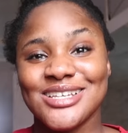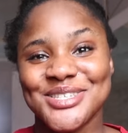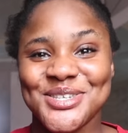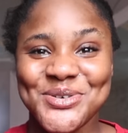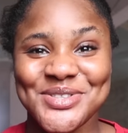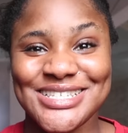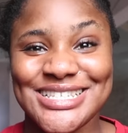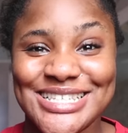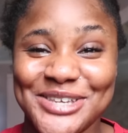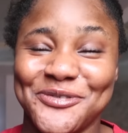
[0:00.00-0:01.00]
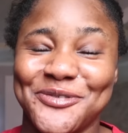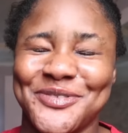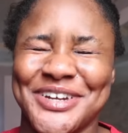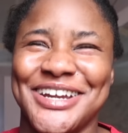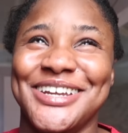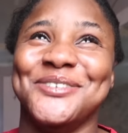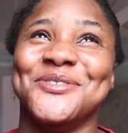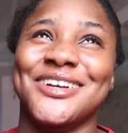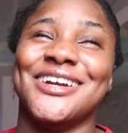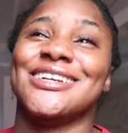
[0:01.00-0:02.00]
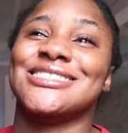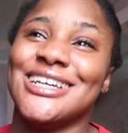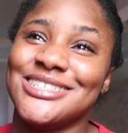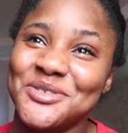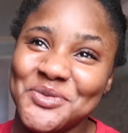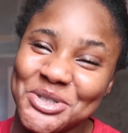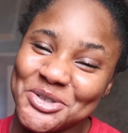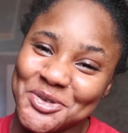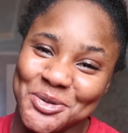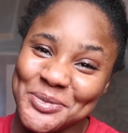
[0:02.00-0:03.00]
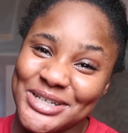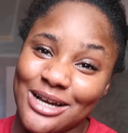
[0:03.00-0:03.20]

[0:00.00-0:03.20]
So this is a very exciting vlog for me.